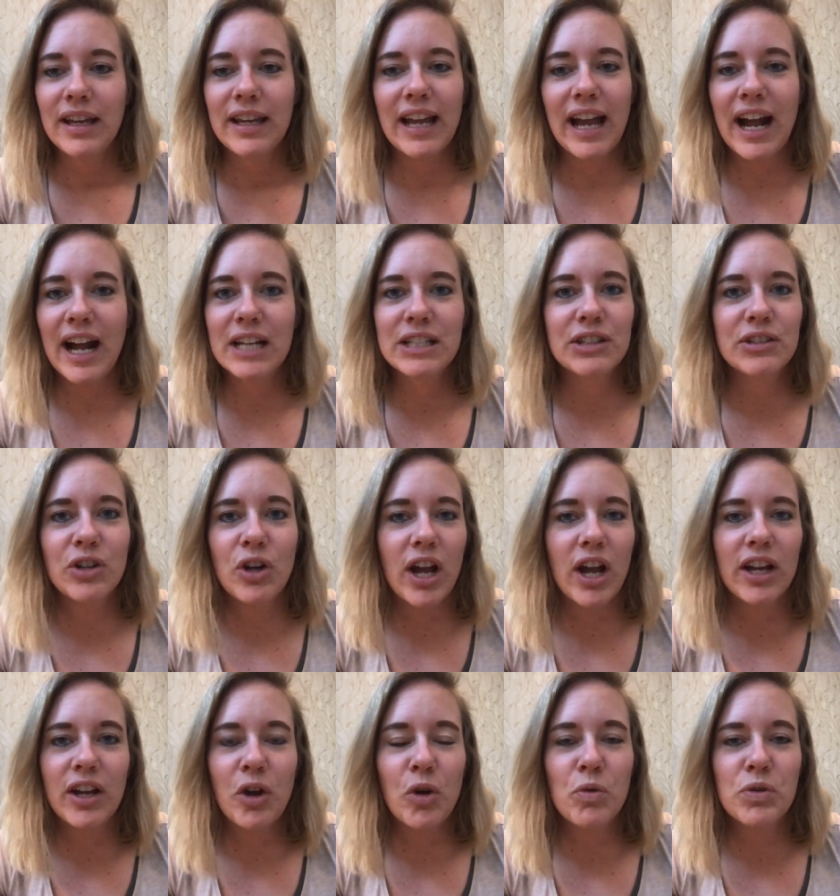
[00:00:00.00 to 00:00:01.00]
Yeah, I don't know.
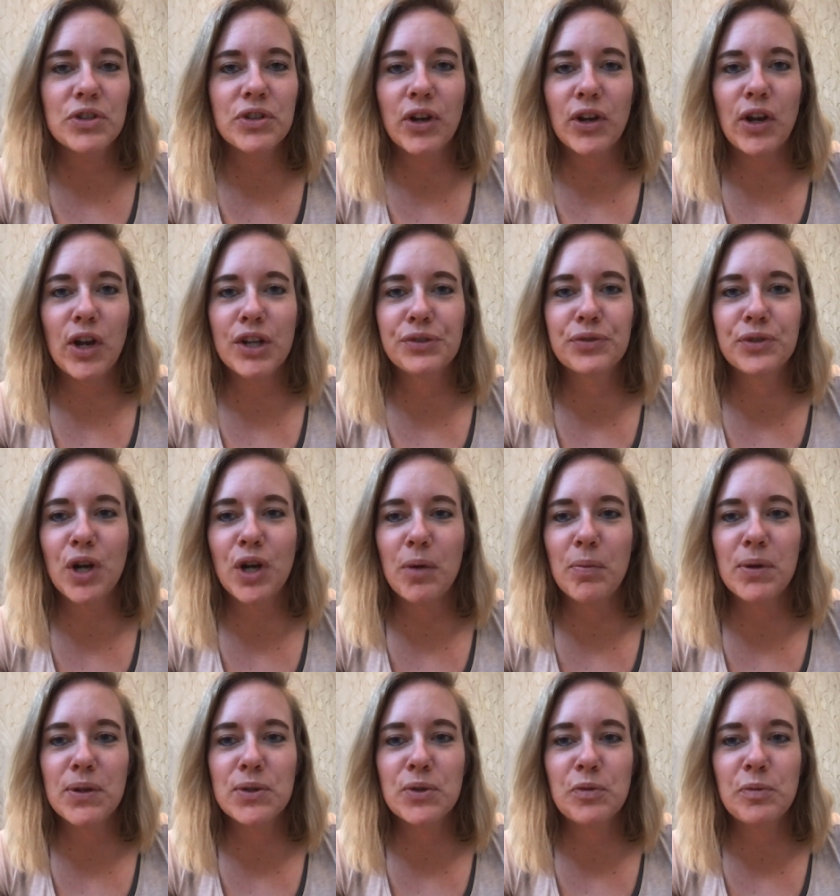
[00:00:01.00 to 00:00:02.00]
I always got a lot of
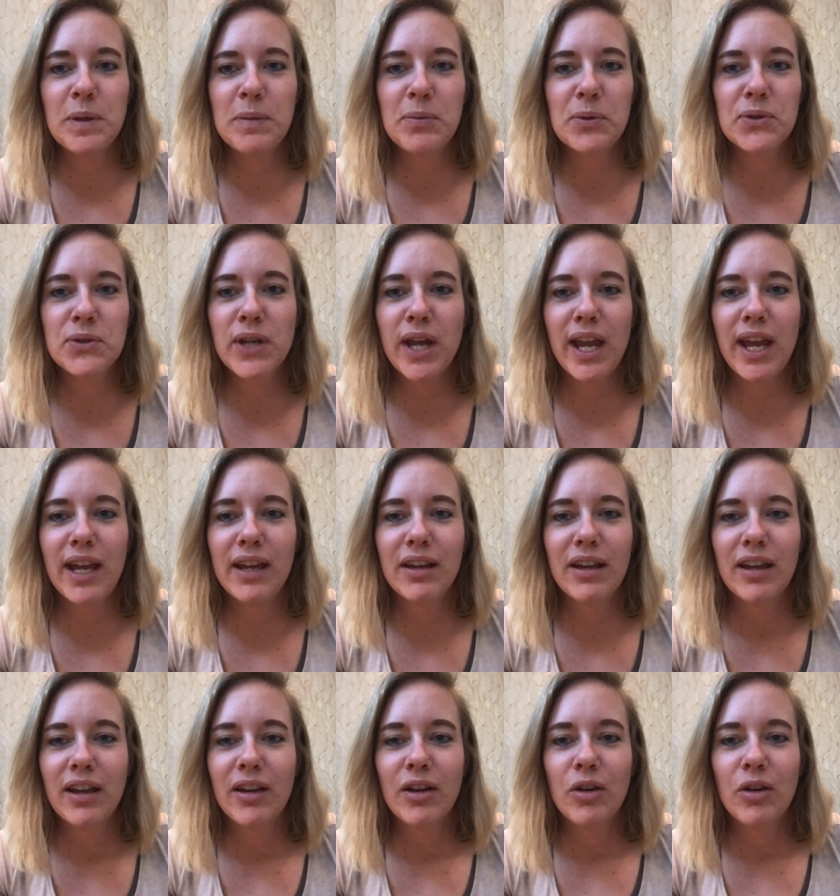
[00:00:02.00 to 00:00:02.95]
comments of people saying,